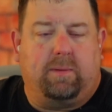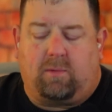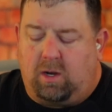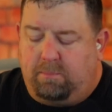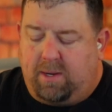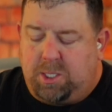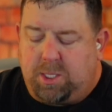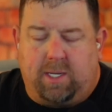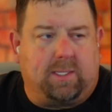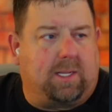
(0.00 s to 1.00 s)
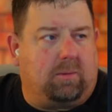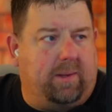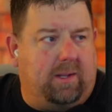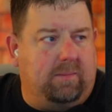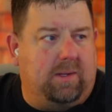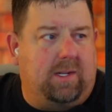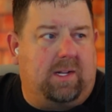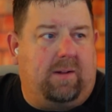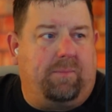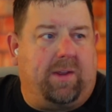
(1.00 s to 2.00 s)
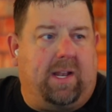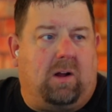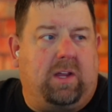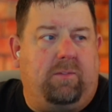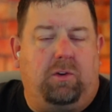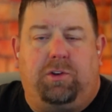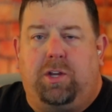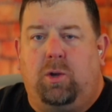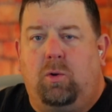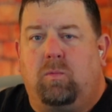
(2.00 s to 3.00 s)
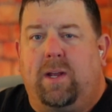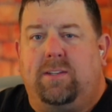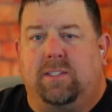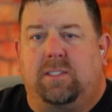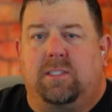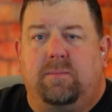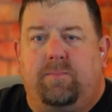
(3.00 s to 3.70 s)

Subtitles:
I've already mentioned it a little bit, and I'll give you 2 reasons,